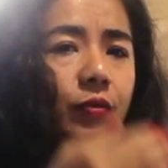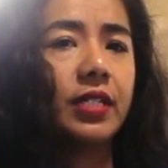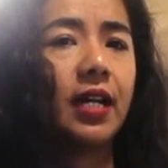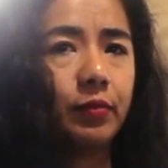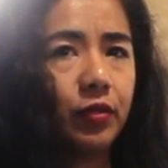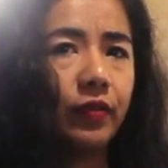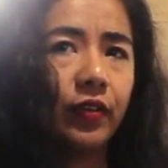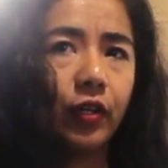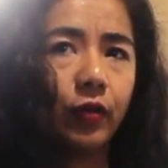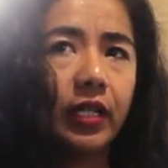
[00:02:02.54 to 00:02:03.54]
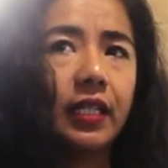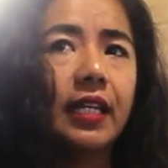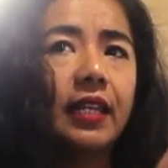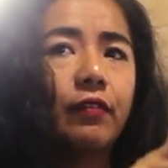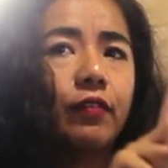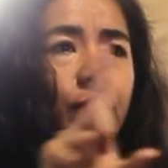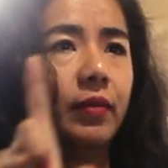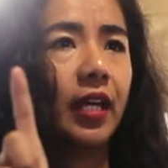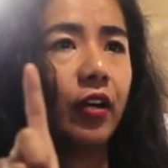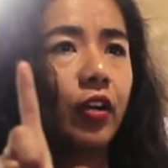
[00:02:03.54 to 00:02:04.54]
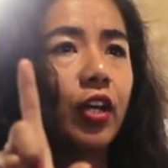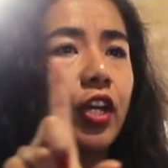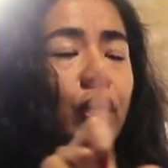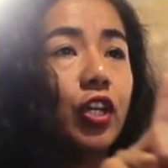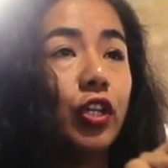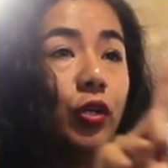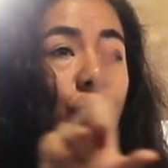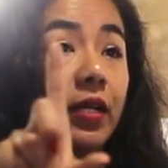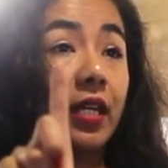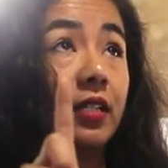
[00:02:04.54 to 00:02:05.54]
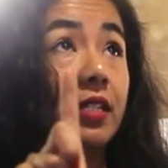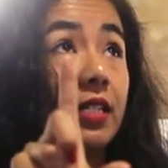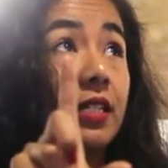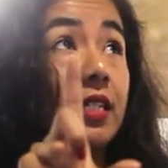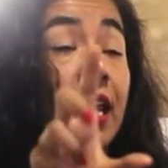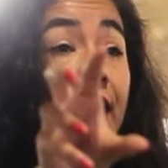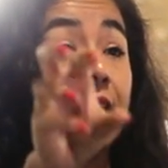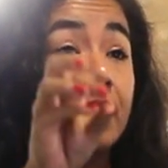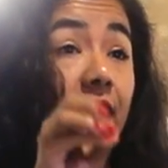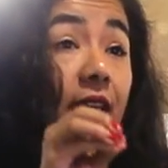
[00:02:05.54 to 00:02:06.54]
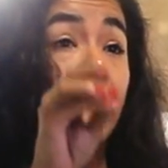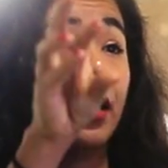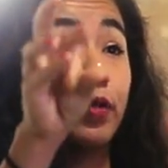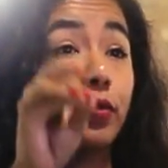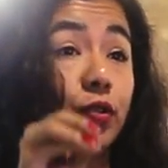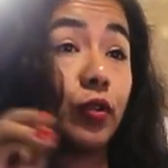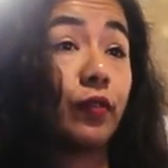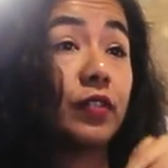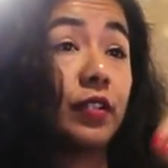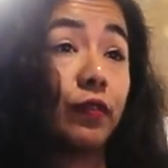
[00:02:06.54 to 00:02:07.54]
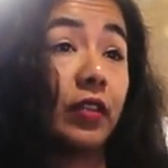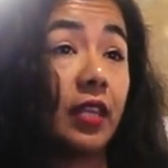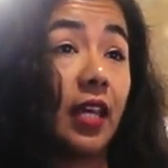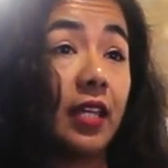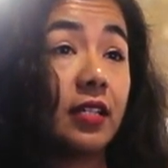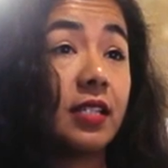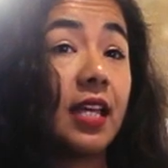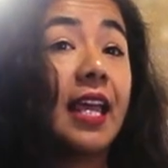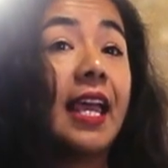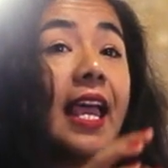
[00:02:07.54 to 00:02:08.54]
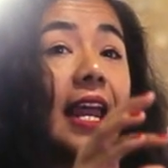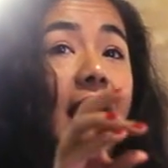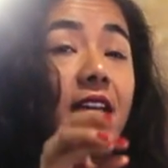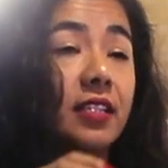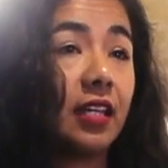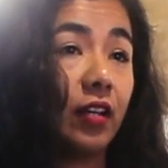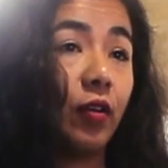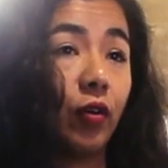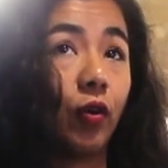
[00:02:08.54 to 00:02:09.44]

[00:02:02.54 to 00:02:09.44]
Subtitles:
you adapt to it very quickly, then from there, you begin to take in data and observe different things and asking